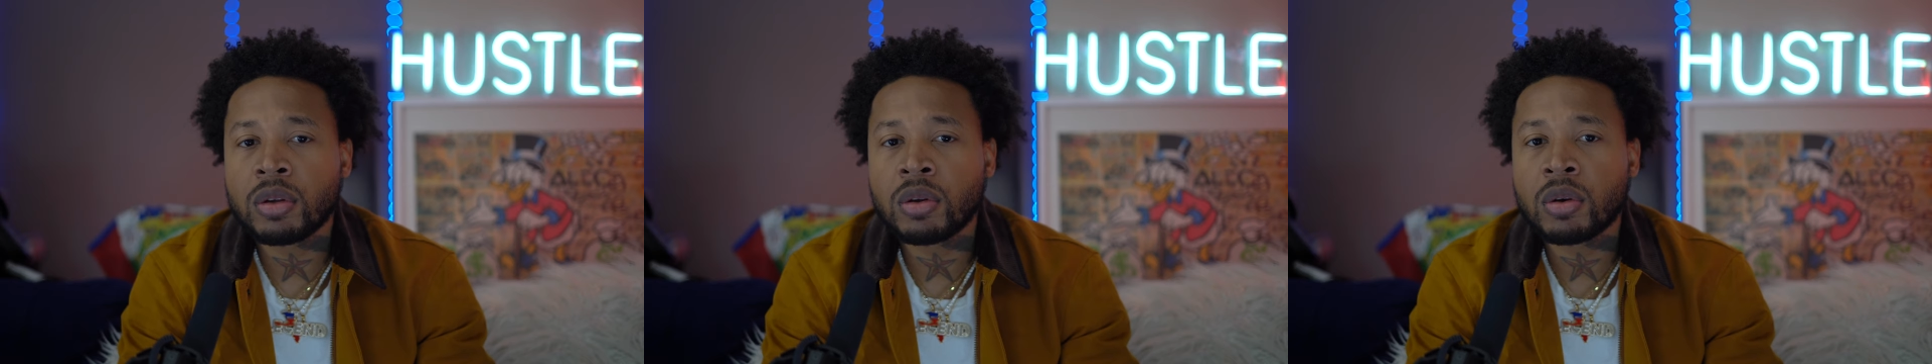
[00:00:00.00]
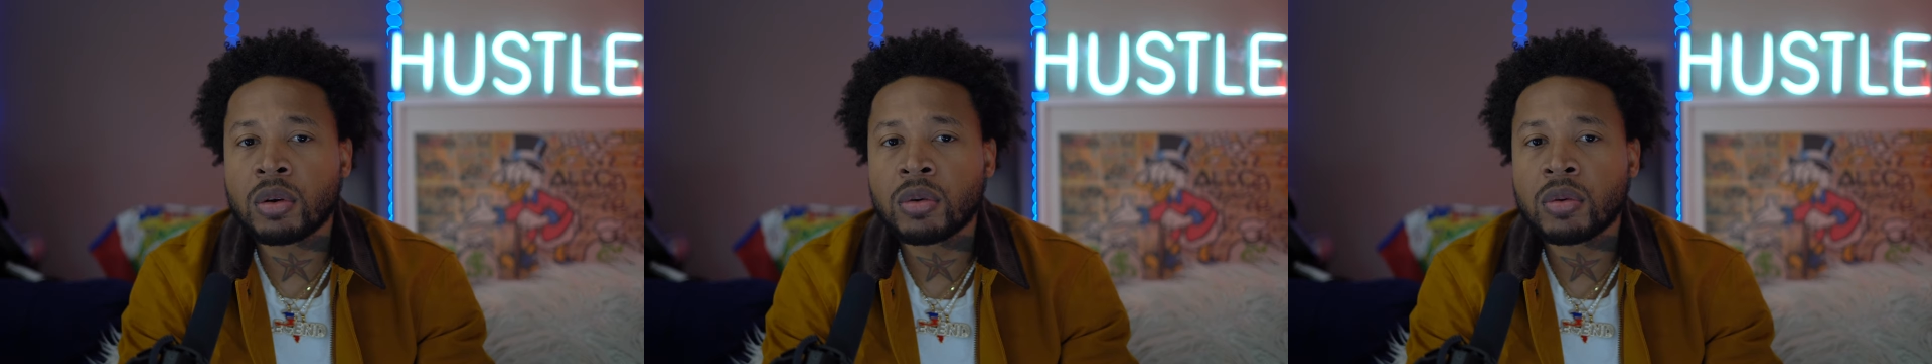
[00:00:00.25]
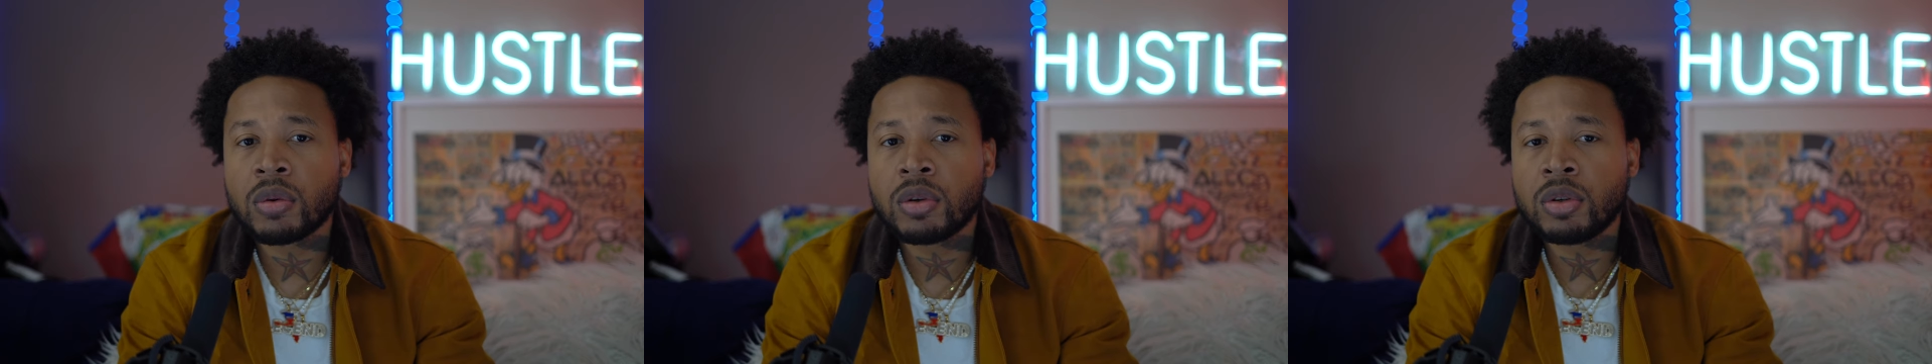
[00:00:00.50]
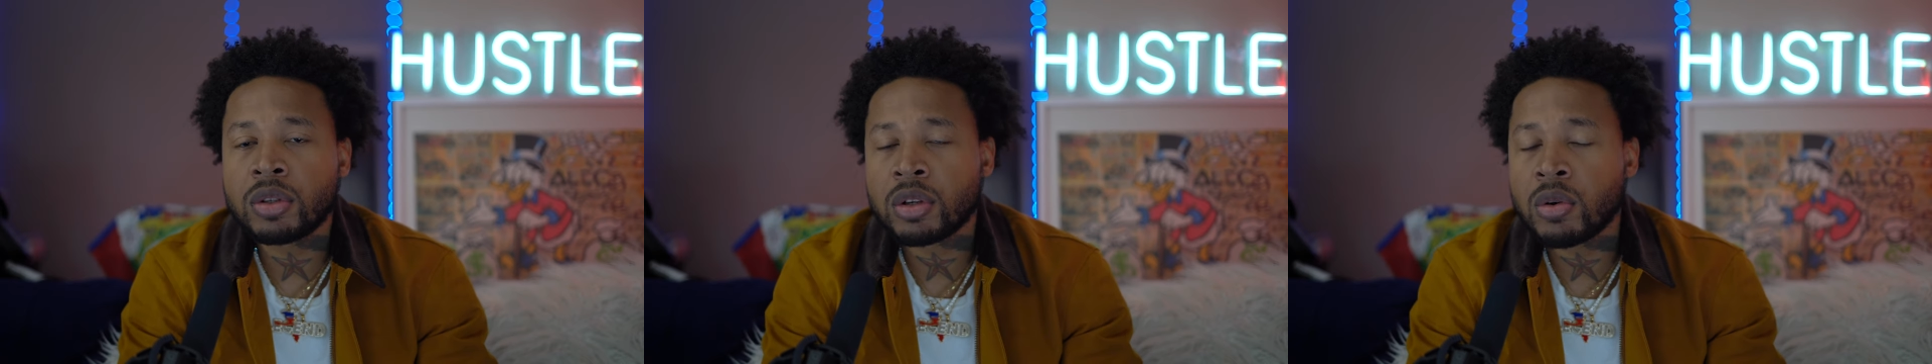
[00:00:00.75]
you know,
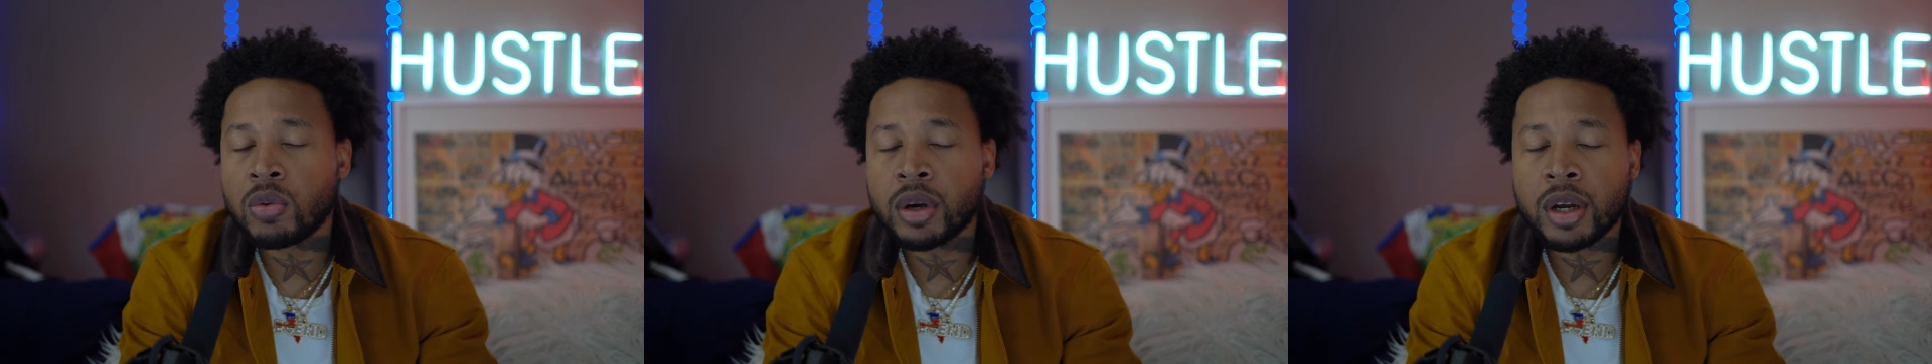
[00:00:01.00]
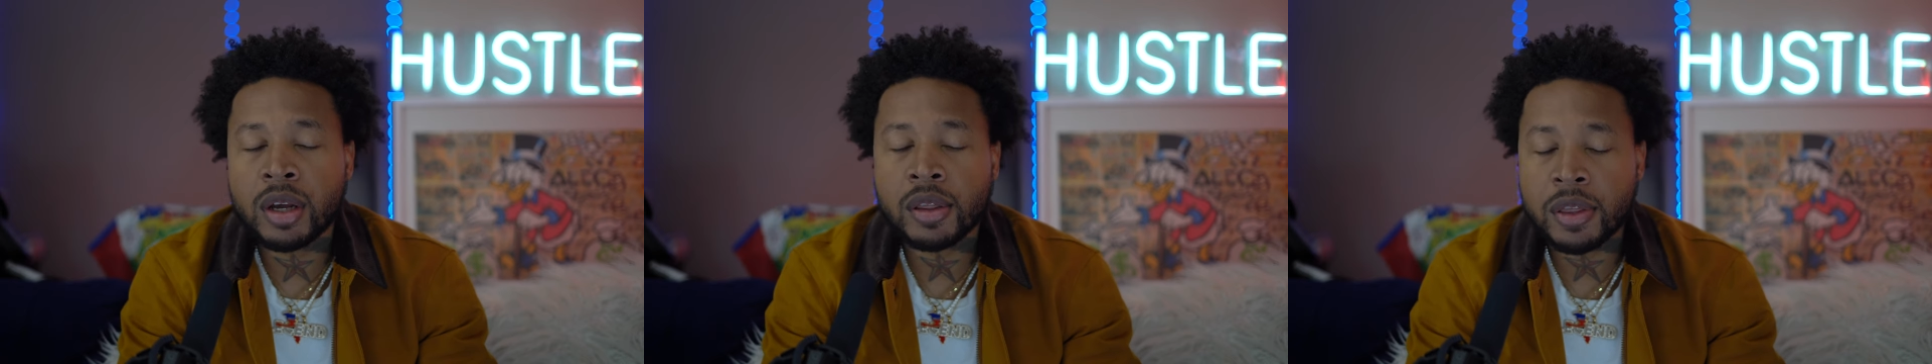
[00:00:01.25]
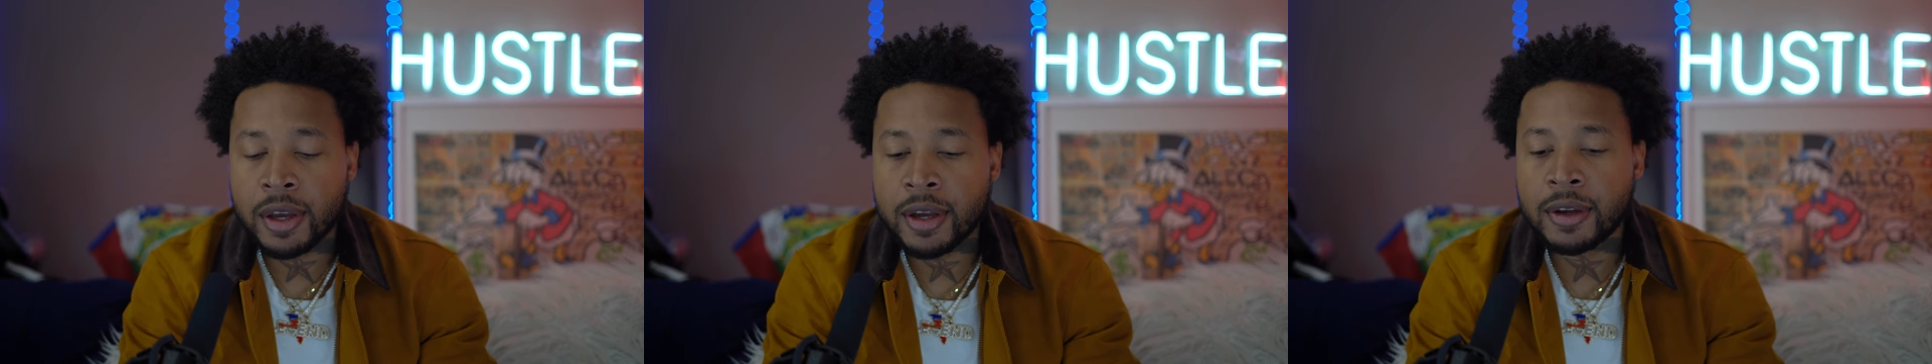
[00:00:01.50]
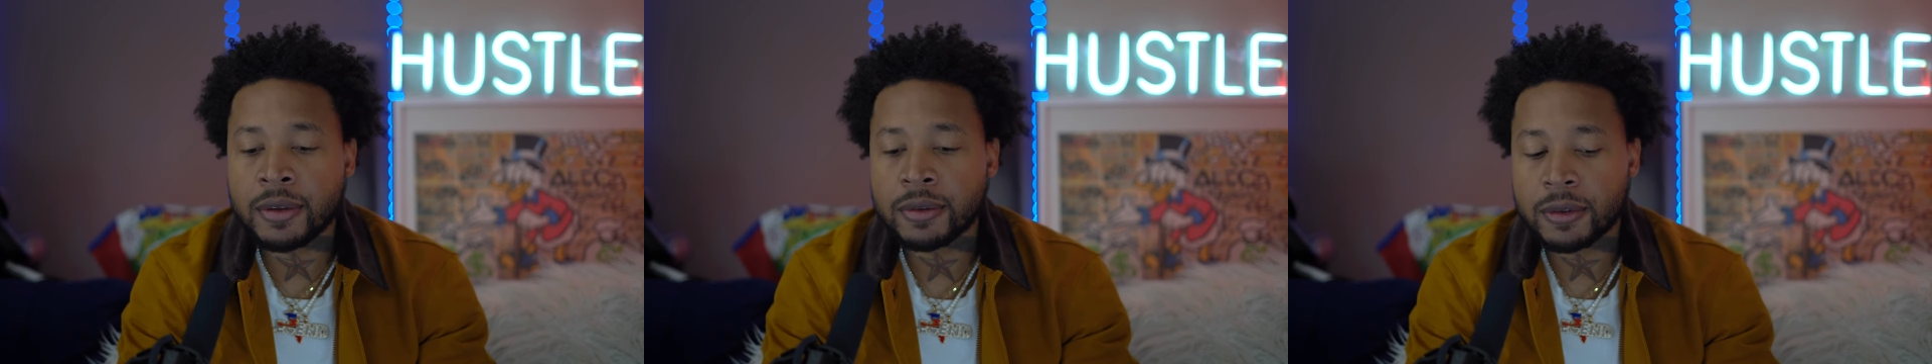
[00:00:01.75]
you shouldn't want anything
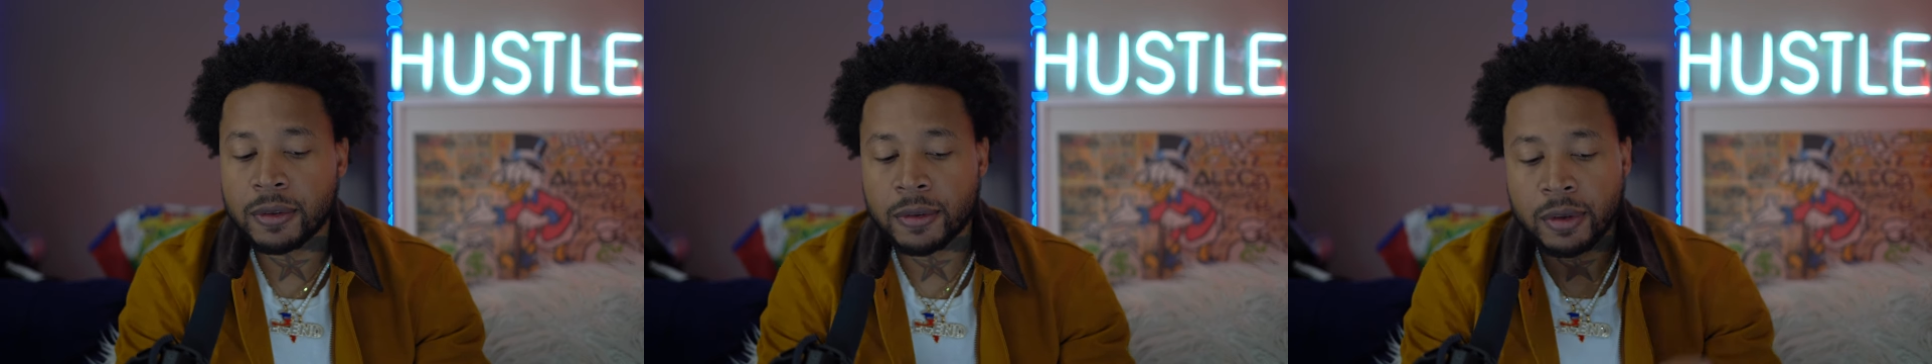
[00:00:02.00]
else.